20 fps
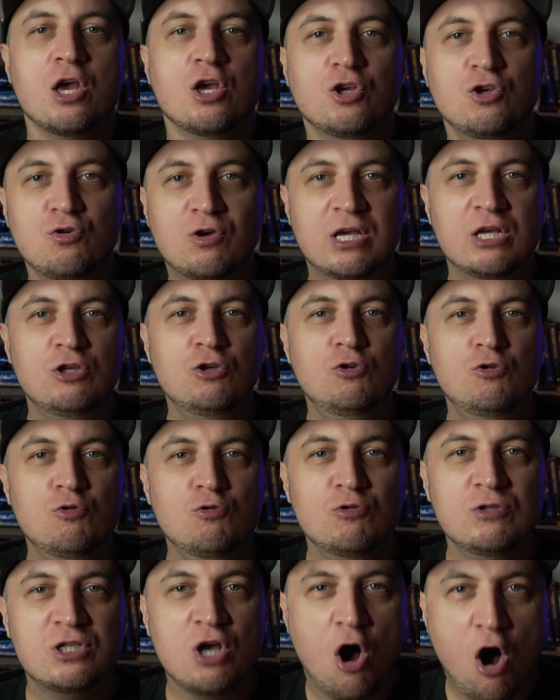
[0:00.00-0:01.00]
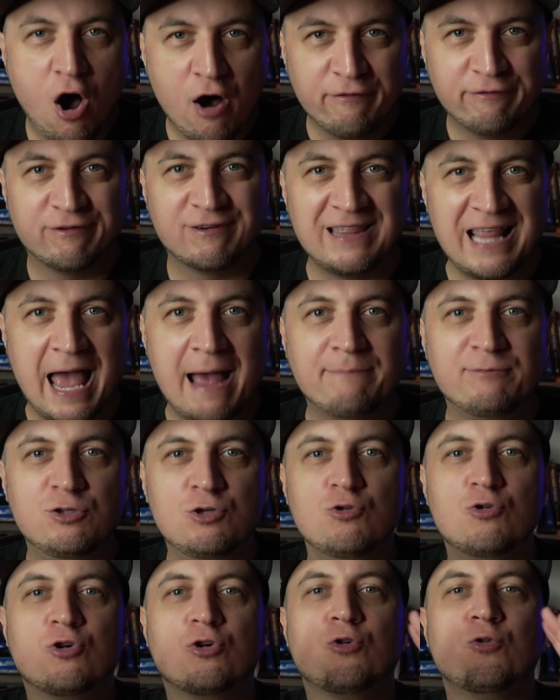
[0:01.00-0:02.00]
you can use OfferLab
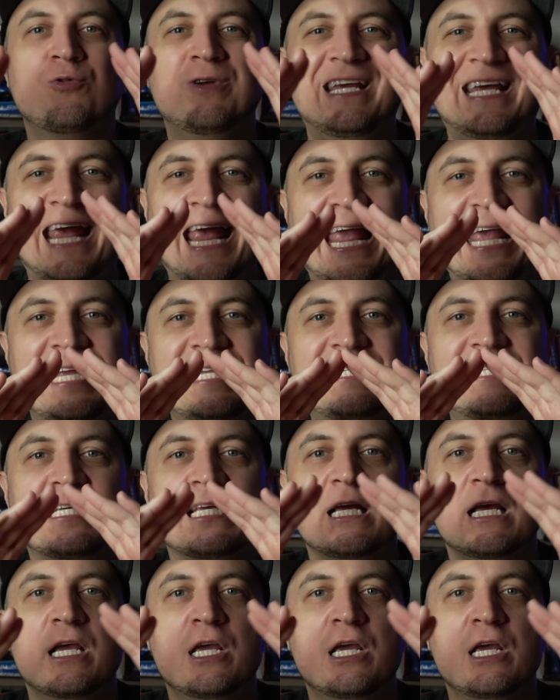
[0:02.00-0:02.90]
to create